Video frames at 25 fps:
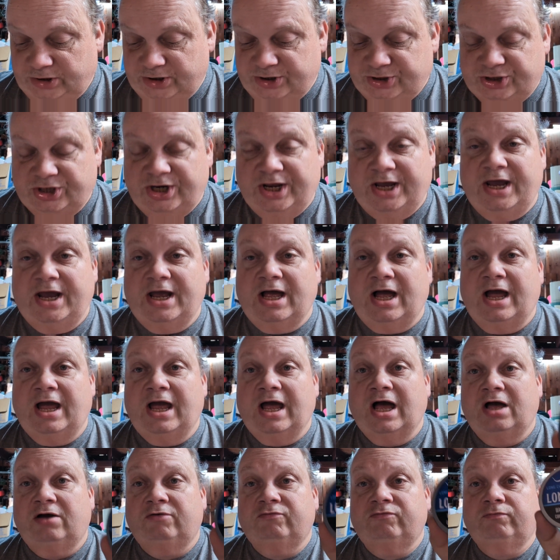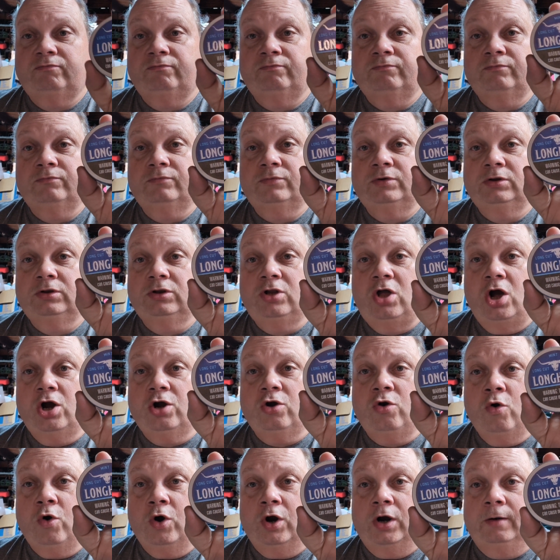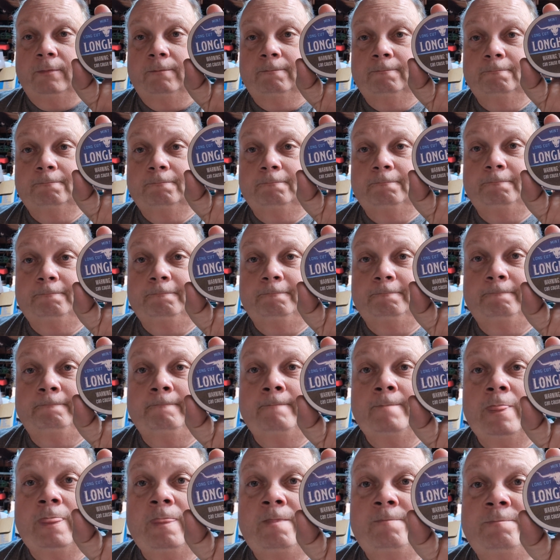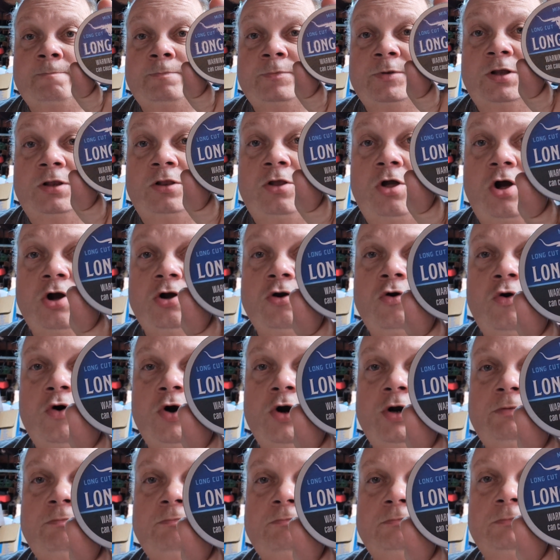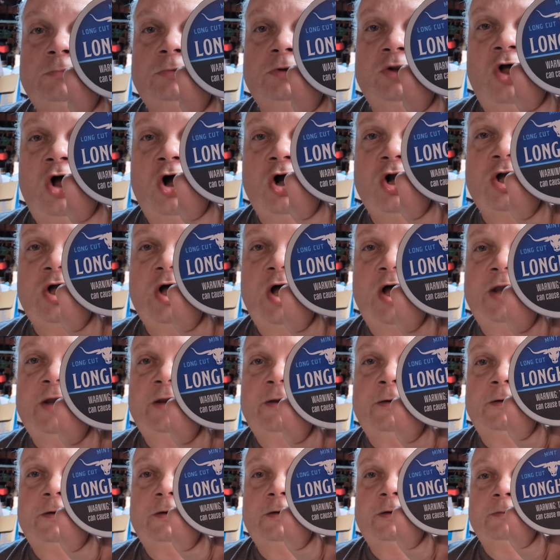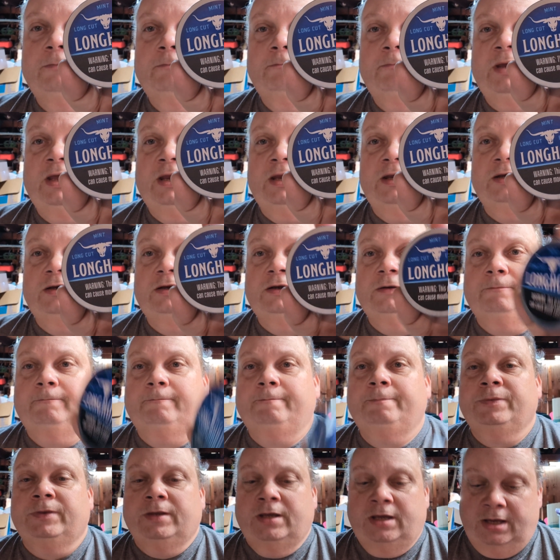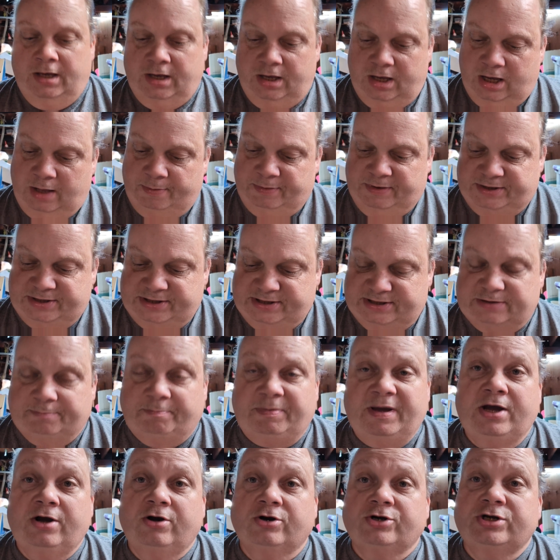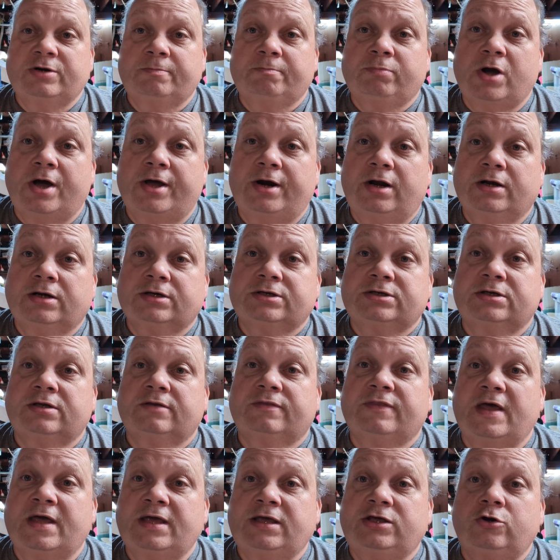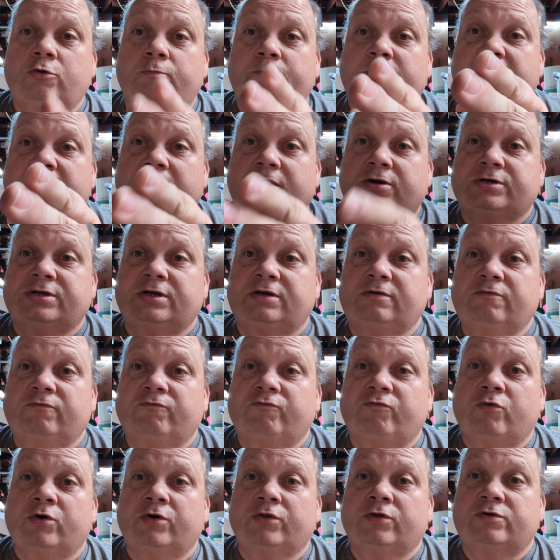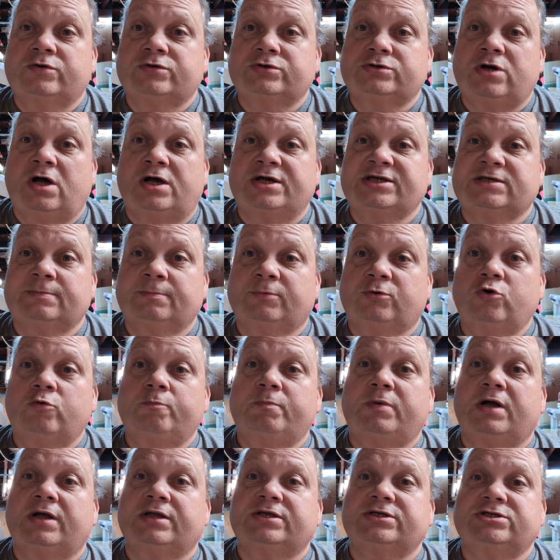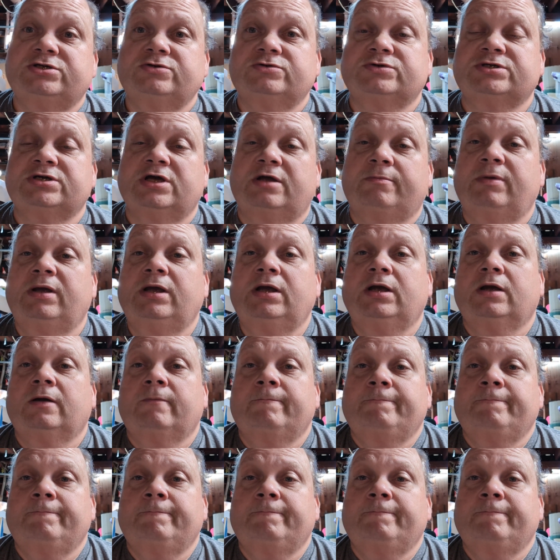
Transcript: today I have Longhorn. Longhorn Long Cut Mint. This is a Pinkerton product. Thank you, Pinkerton, for those awesome coupons you sent me.